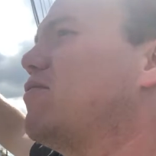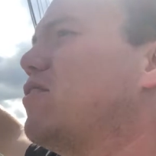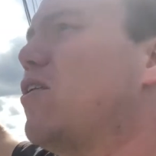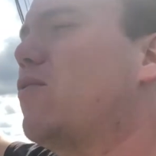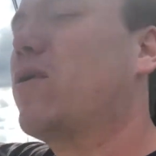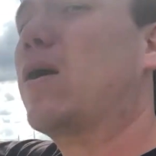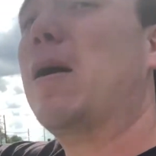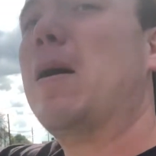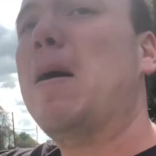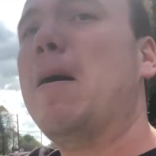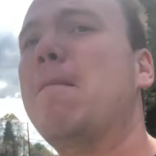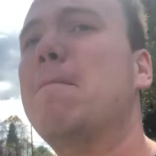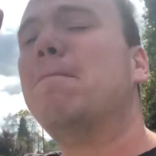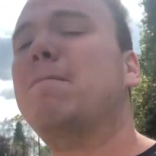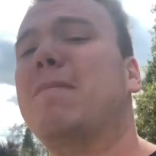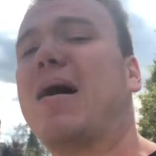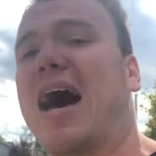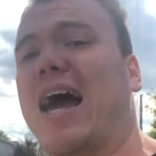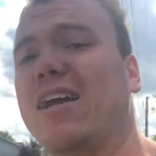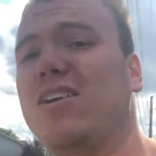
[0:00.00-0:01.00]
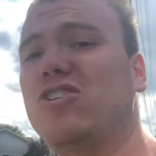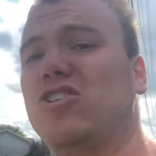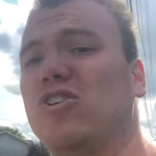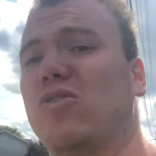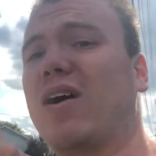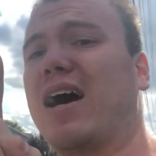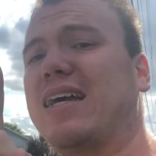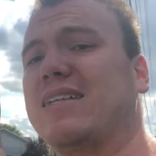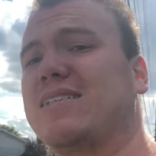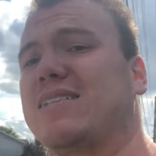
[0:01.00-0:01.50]
of nowhere. Mind
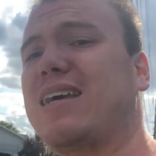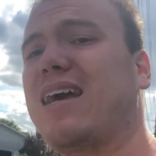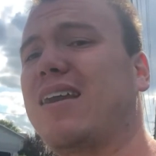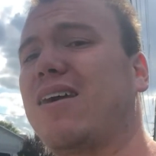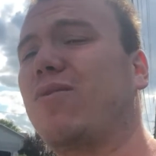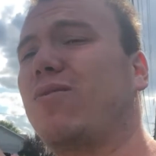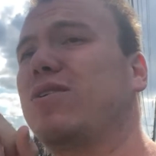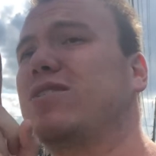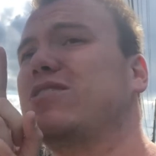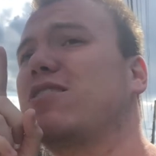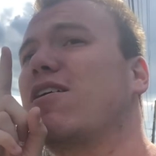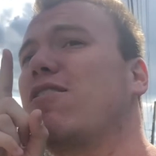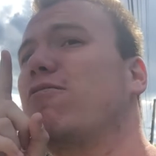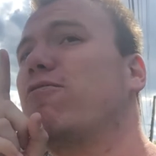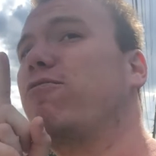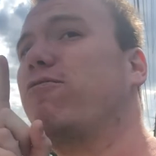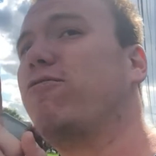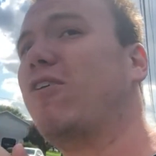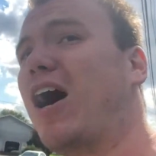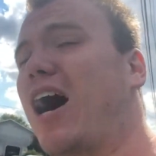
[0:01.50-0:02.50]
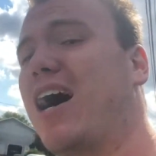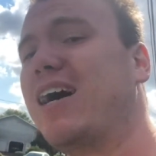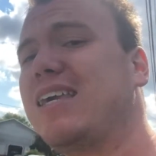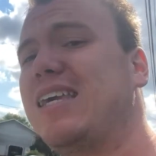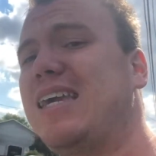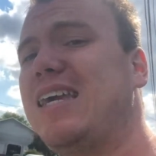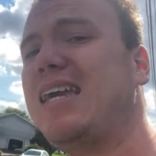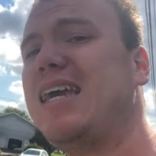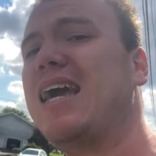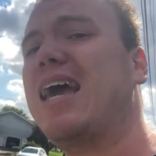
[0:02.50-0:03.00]
you, I said it was
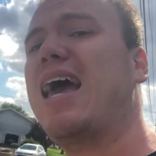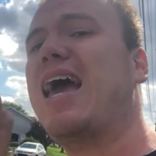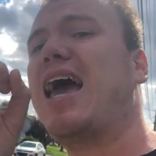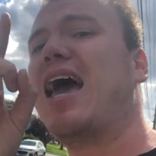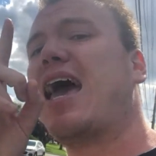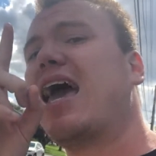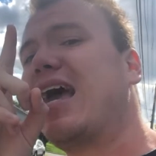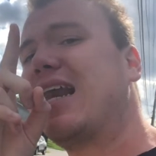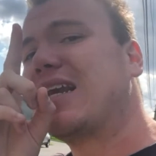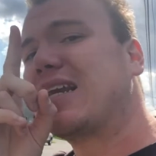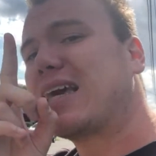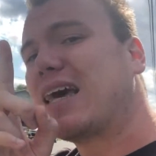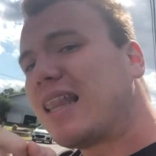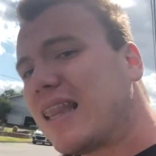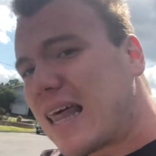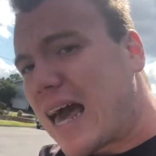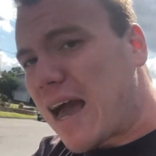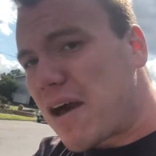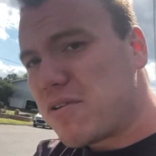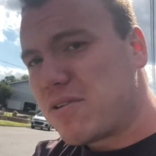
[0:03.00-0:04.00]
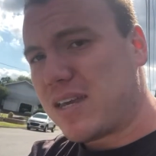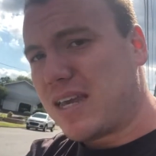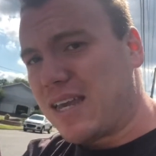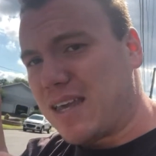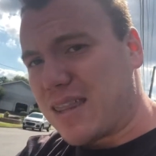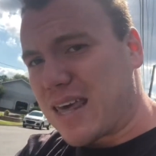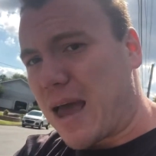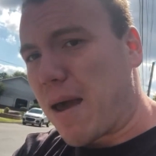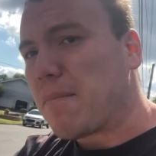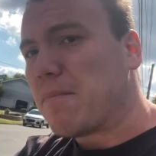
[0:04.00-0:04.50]
foggy and
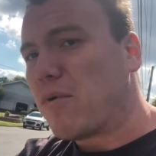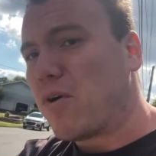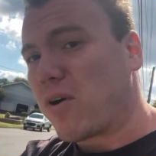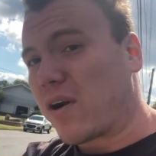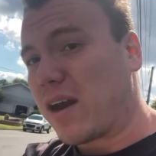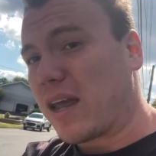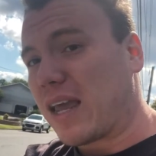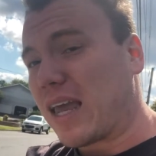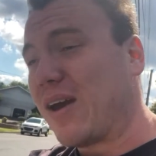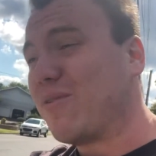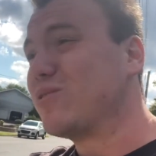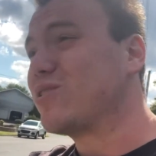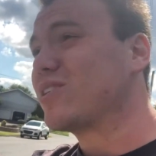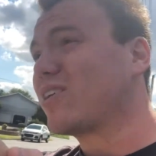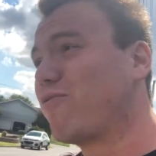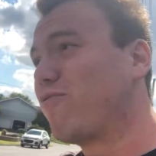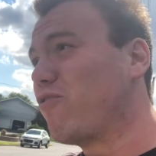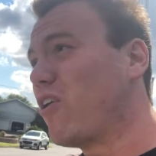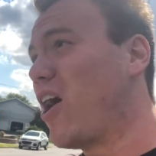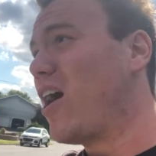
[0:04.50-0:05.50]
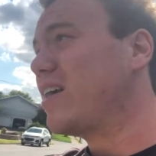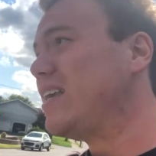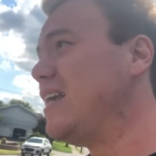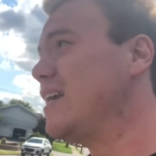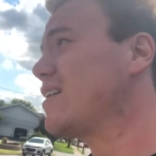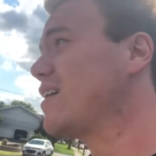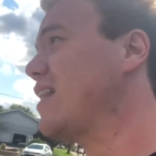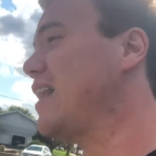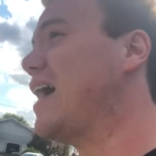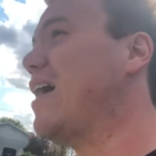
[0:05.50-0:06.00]
cloudy that morning. It was foggy
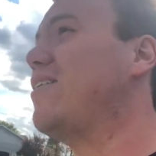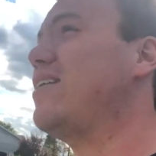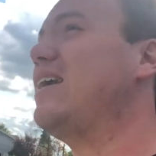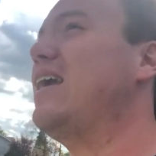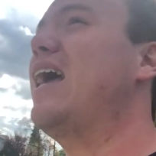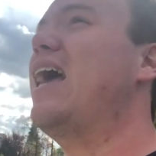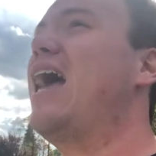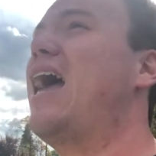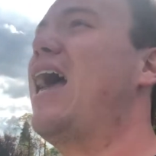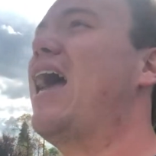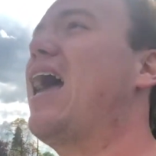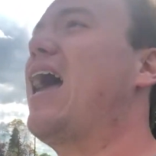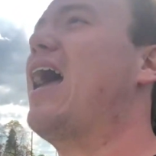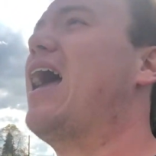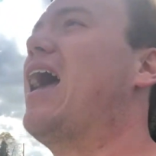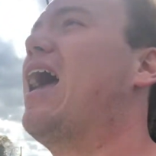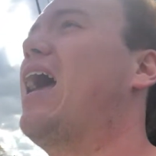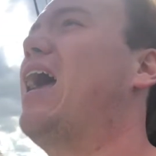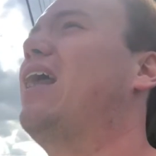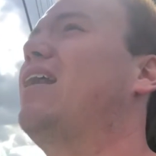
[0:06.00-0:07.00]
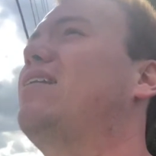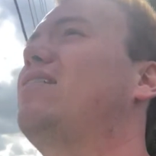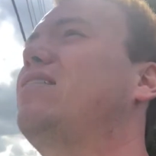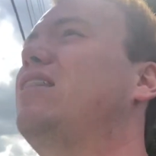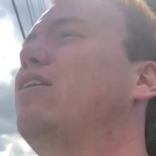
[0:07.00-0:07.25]
and cloudy, and